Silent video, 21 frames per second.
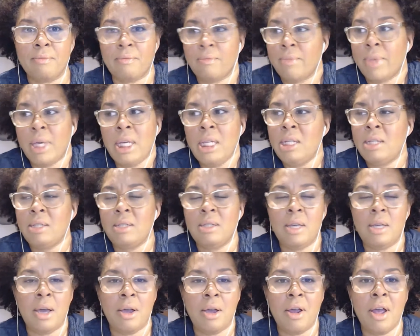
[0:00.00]
He doesn't
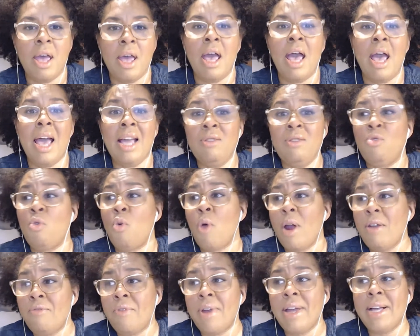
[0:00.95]
care. And
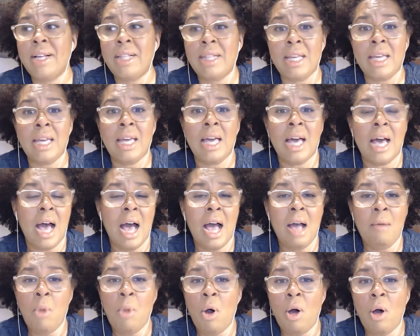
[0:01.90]
quite frankly,
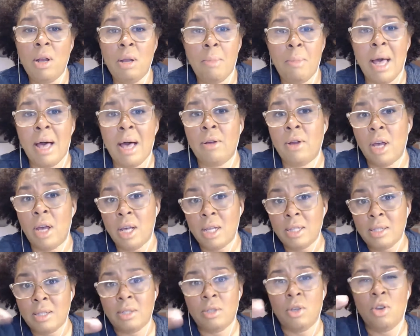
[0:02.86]
I'm all about
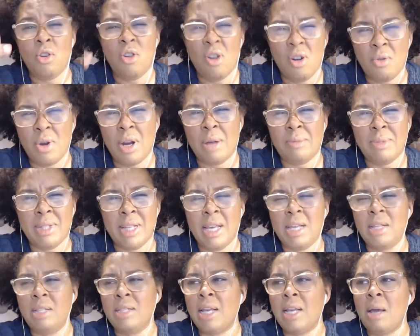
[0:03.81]
us. What I'm
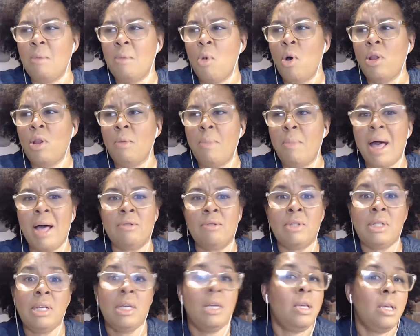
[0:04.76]
saying is, like, I'm all
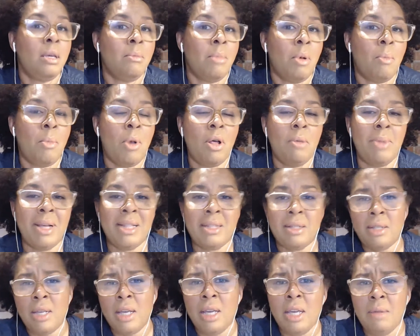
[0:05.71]
about team. I'm all about the
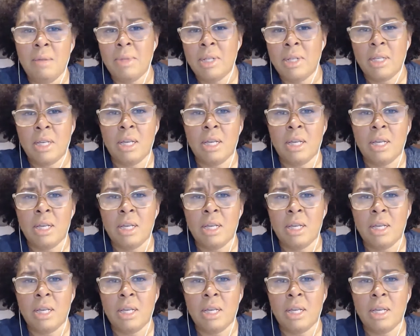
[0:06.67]
team.